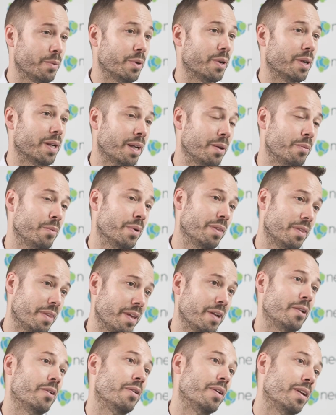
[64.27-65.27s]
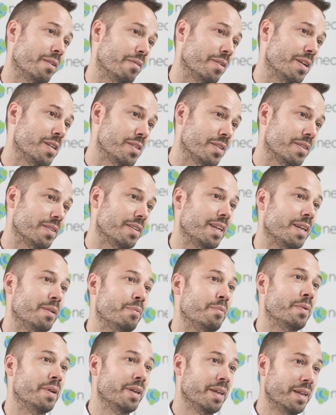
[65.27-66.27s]
working with their innovation
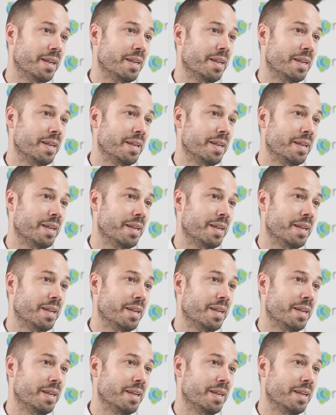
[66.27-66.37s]
team